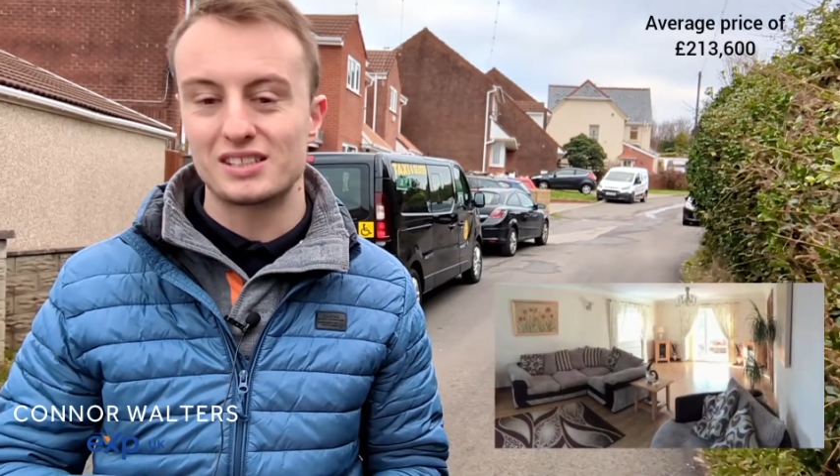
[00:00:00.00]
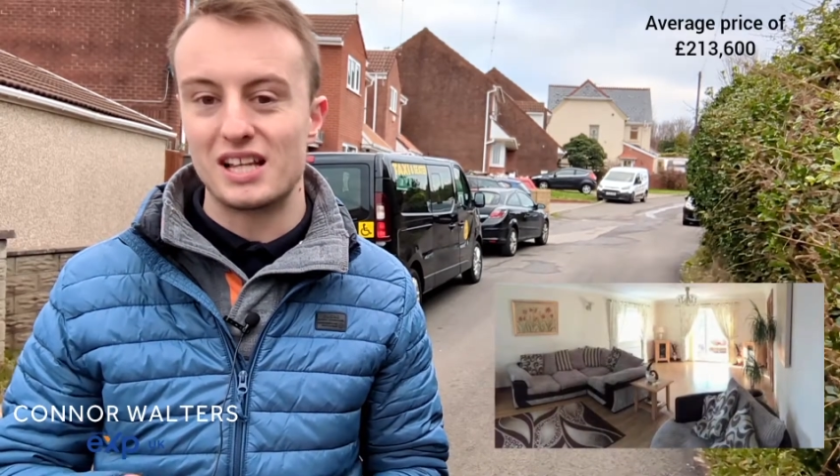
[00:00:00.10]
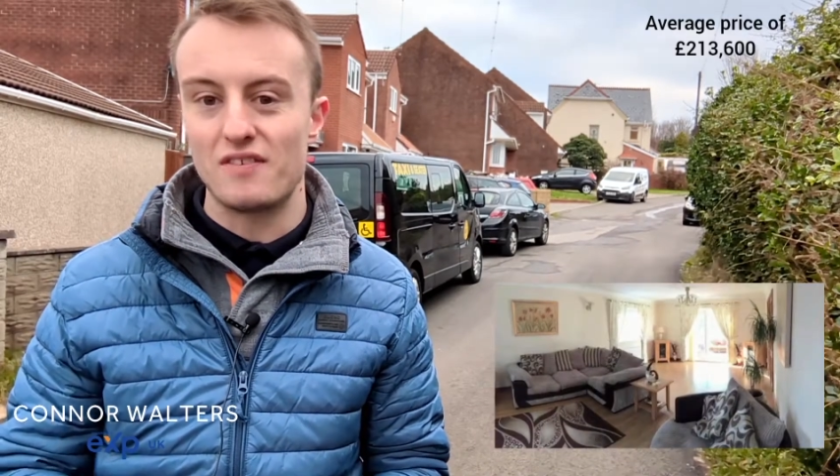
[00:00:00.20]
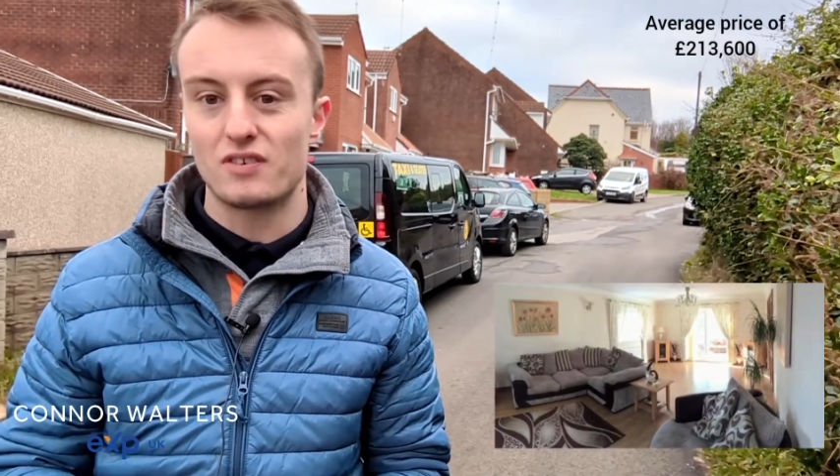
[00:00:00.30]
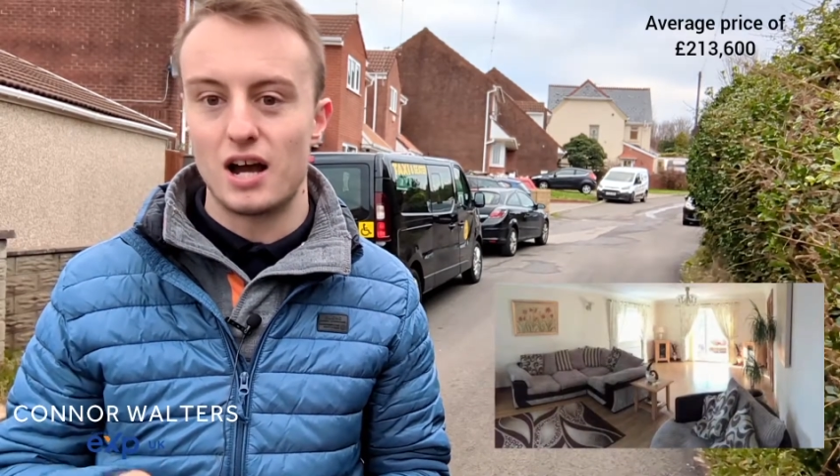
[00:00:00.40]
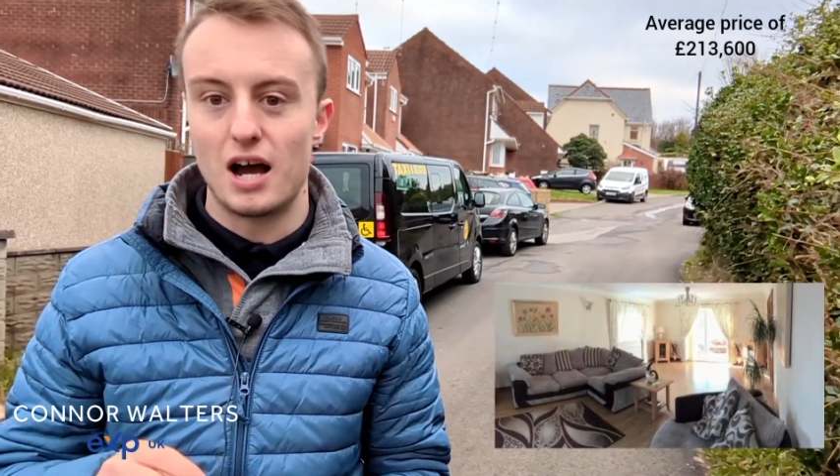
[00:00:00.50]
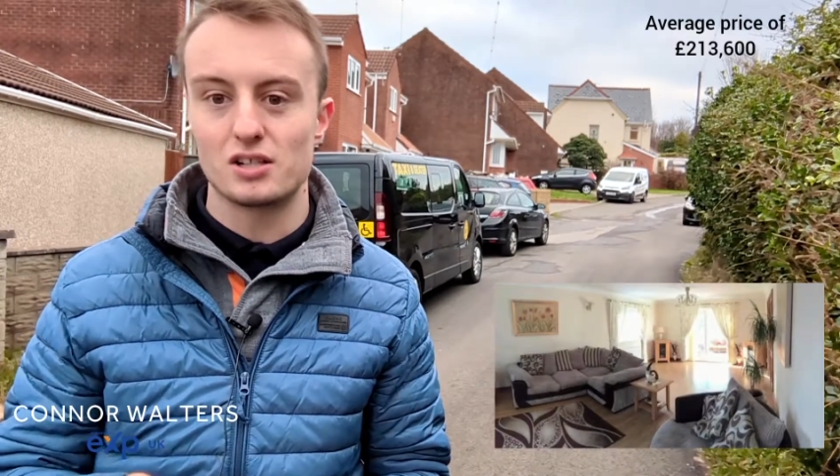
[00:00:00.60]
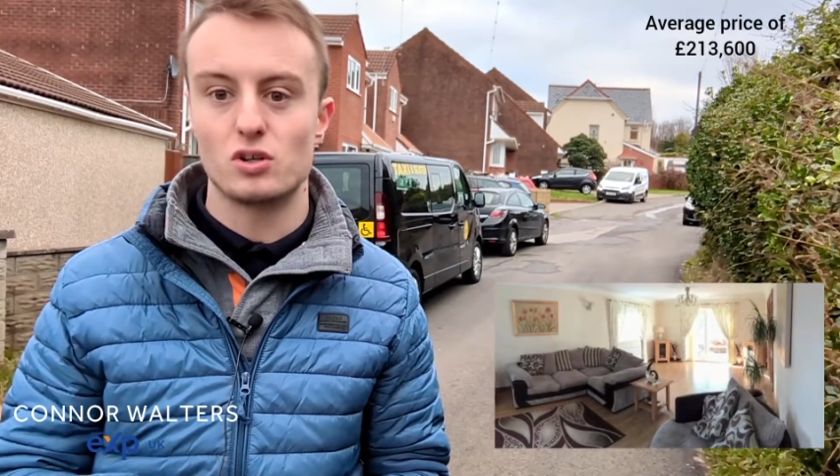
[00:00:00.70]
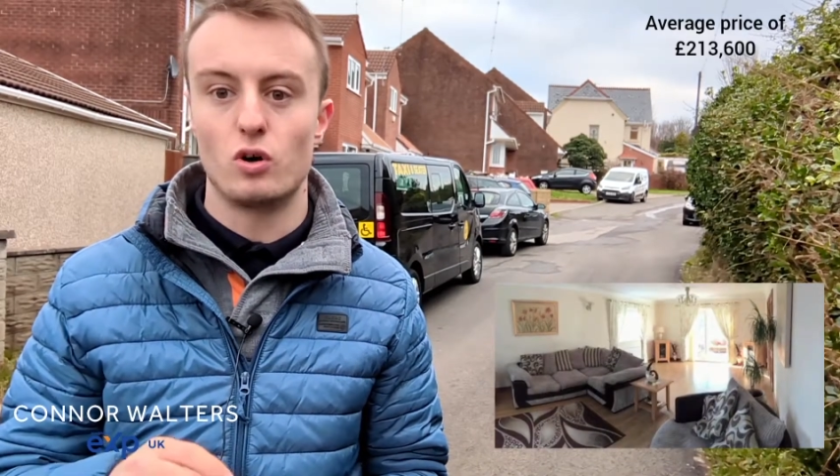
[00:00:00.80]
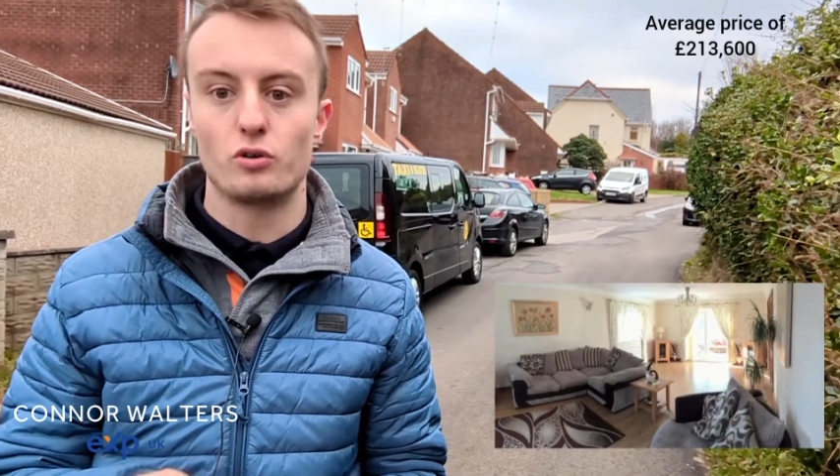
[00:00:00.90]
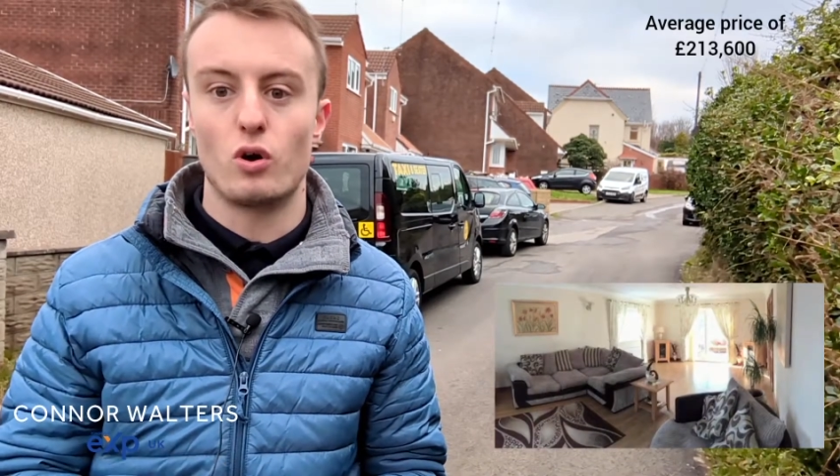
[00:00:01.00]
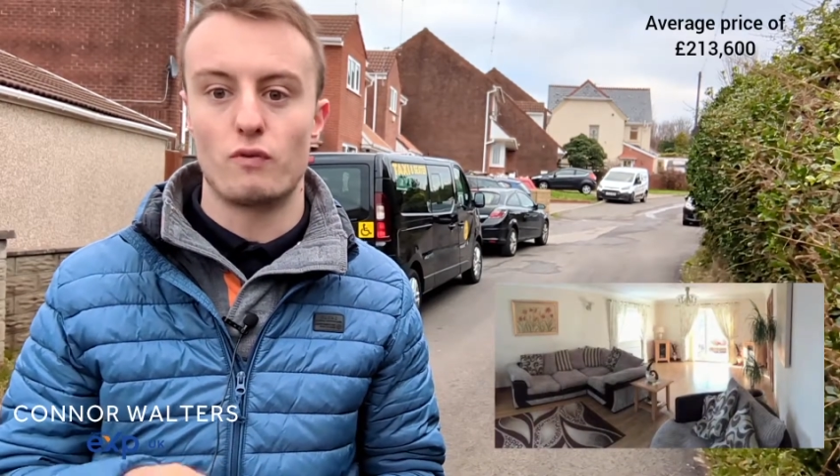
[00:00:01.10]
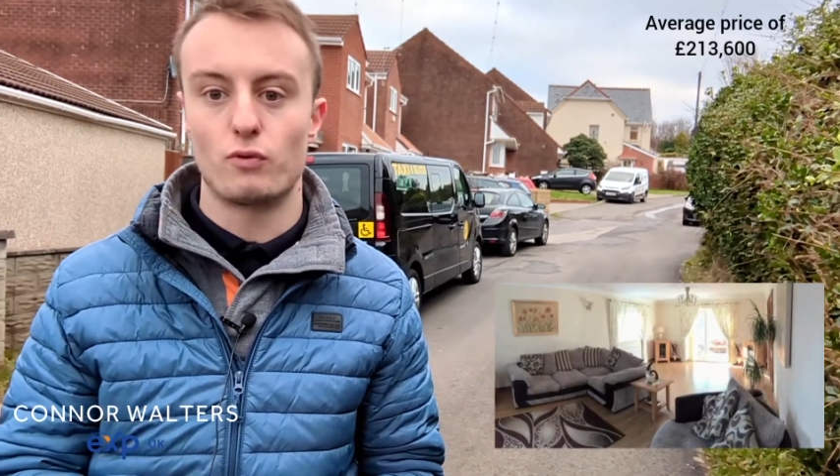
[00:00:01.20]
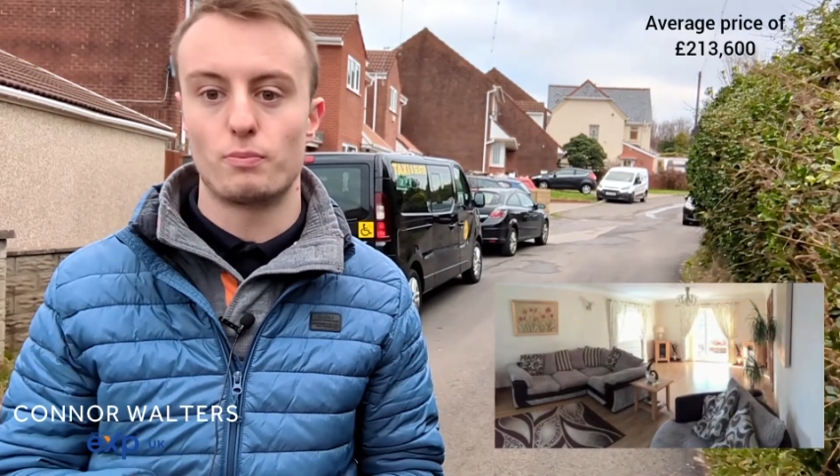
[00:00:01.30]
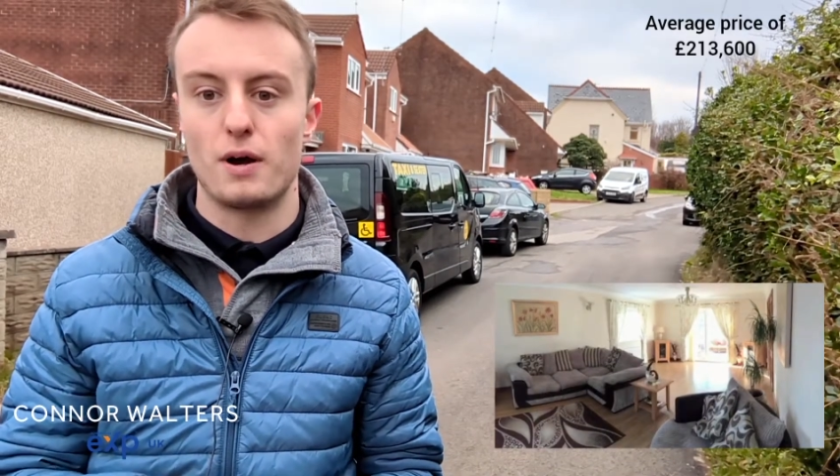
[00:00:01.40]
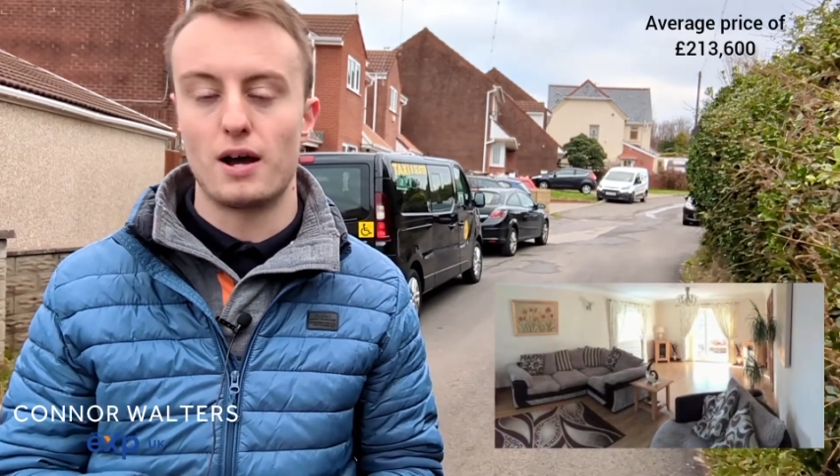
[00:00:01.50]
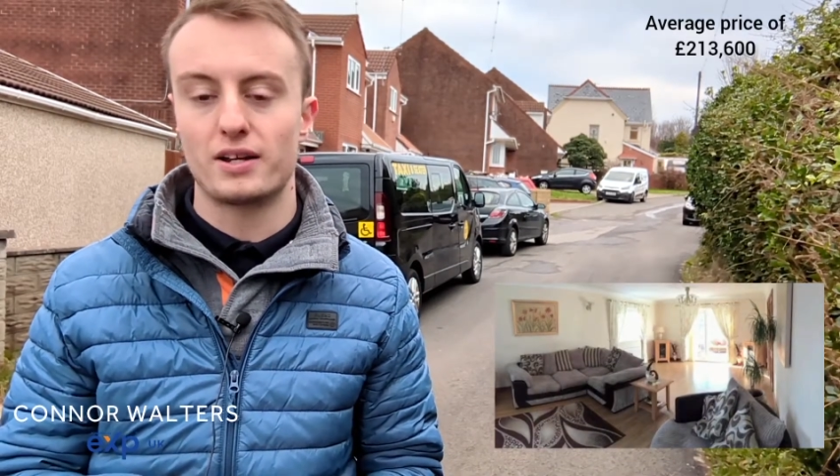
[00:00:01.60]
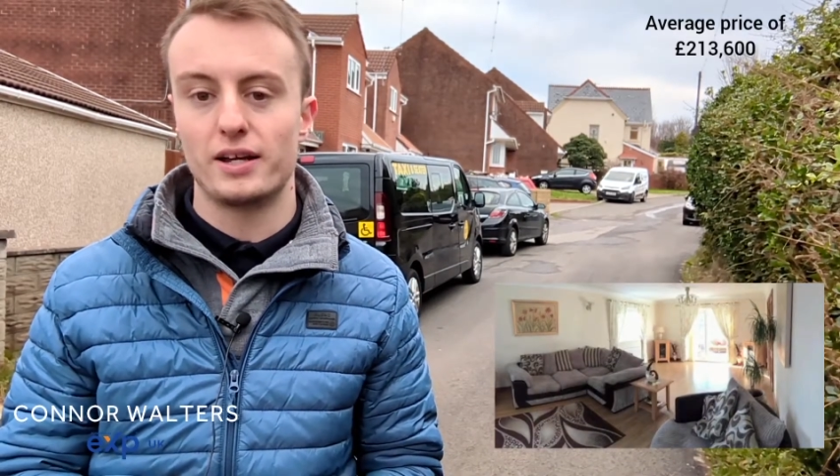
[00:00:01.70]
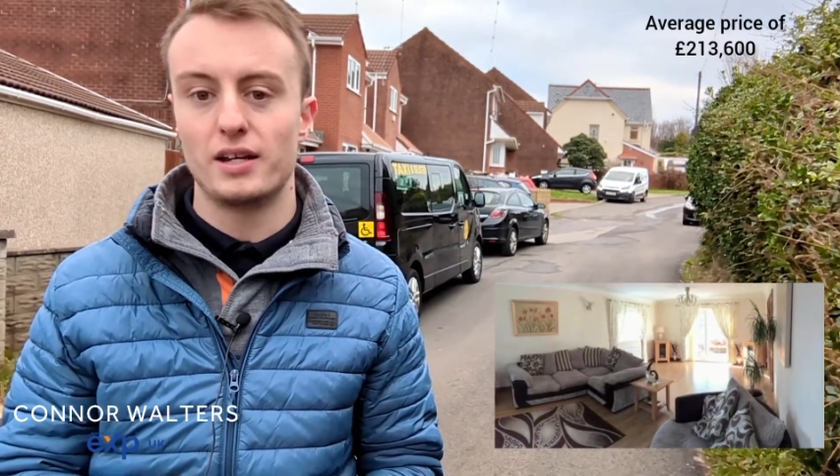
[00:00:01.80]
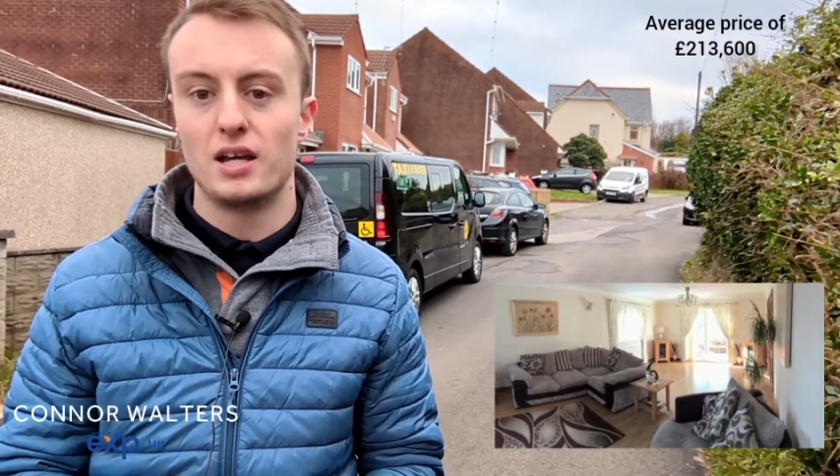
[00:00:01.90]
seven cars on your off-road
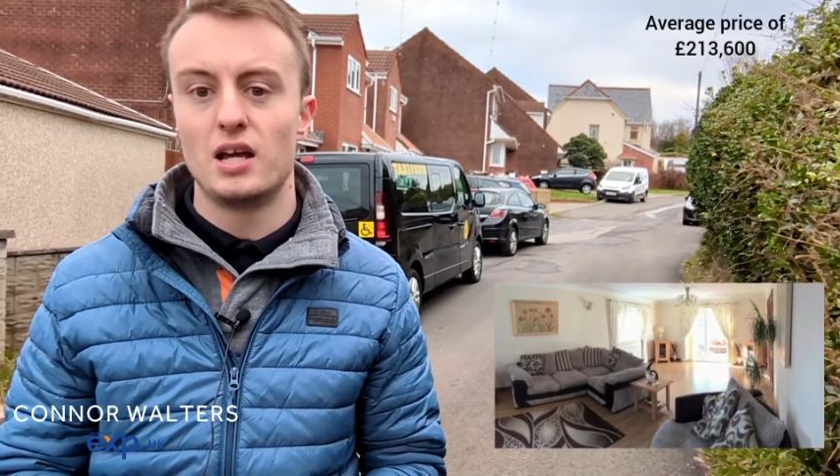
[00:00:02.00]
parking.